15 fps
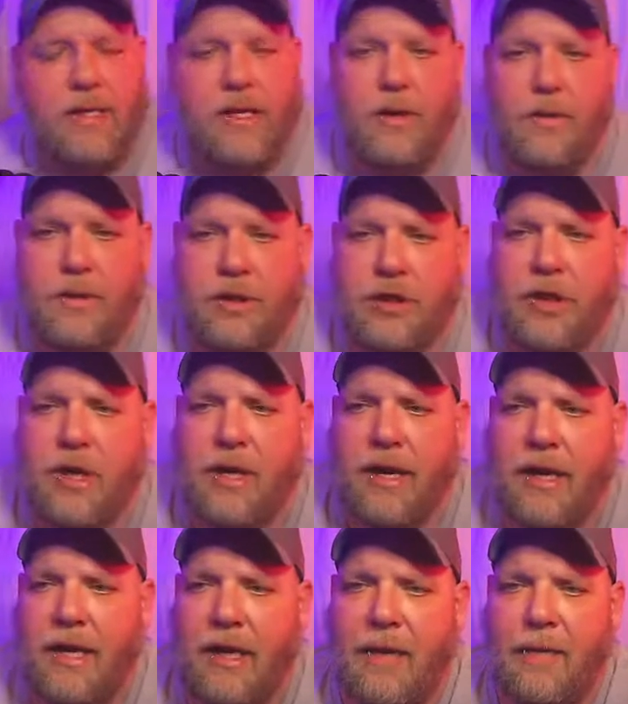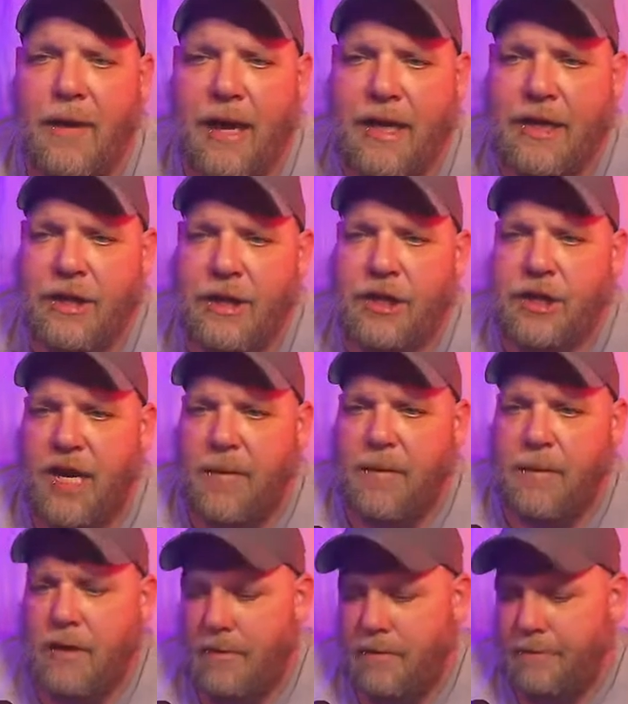deal was struck at Elimination
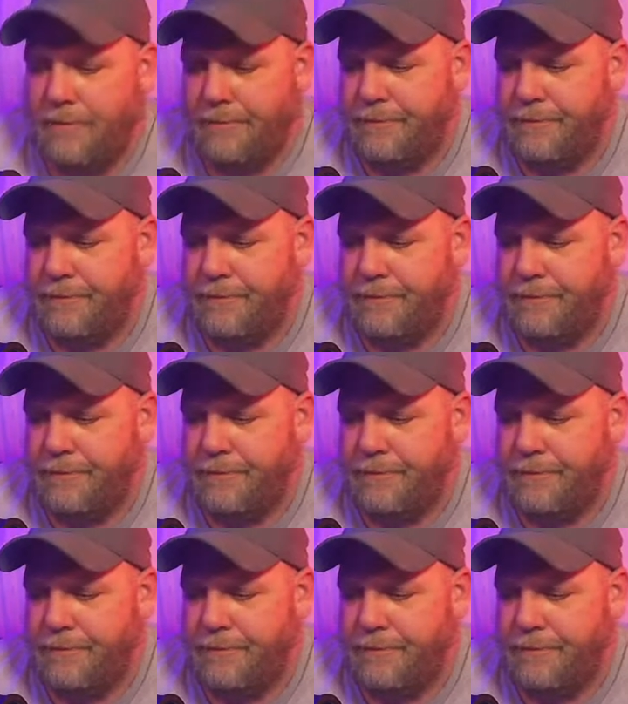Chamber